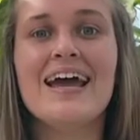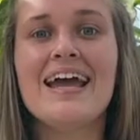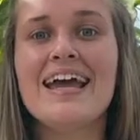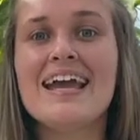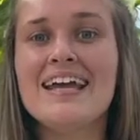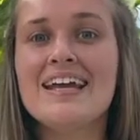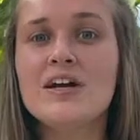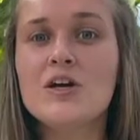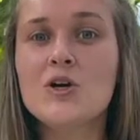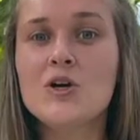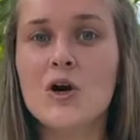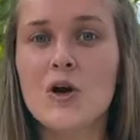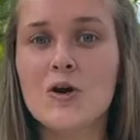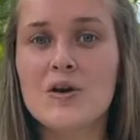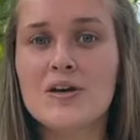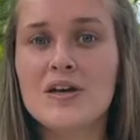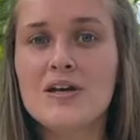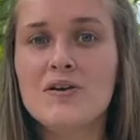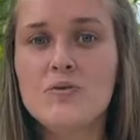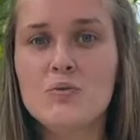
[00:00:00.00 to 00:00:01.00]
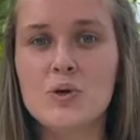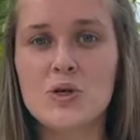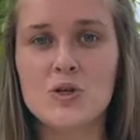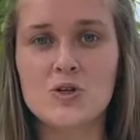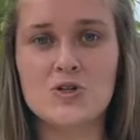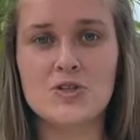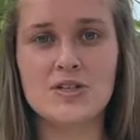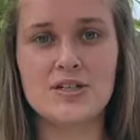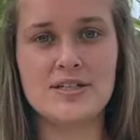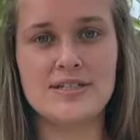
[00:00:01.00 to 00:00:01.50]
In a garden, we
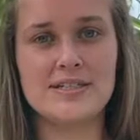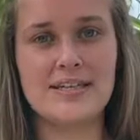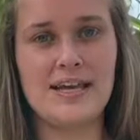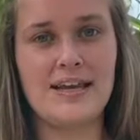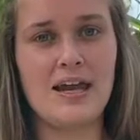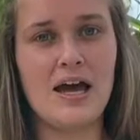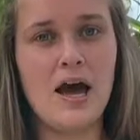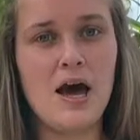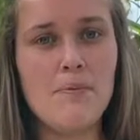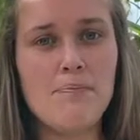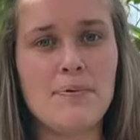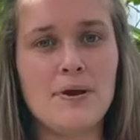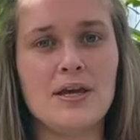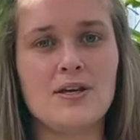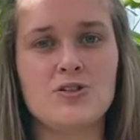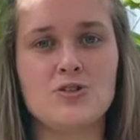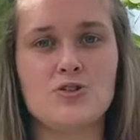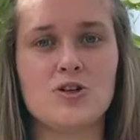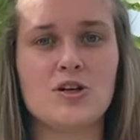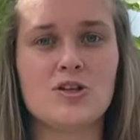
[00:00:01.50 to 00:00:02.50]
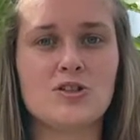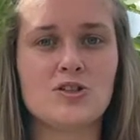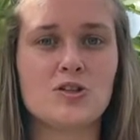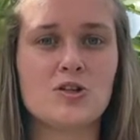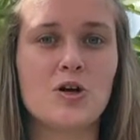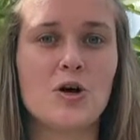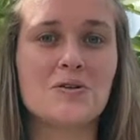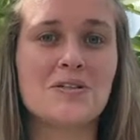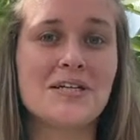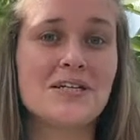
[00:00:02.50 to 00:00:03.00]
usually set up a structure
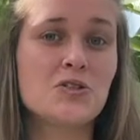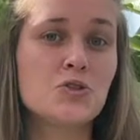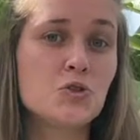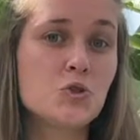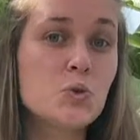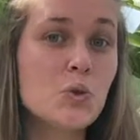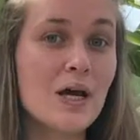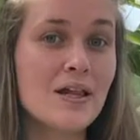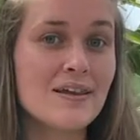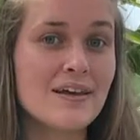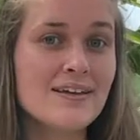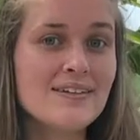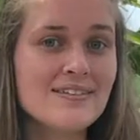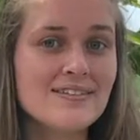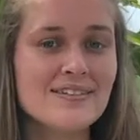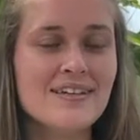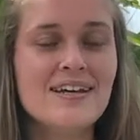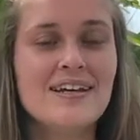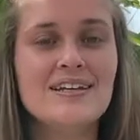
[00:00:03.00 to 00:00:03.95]
called a trellis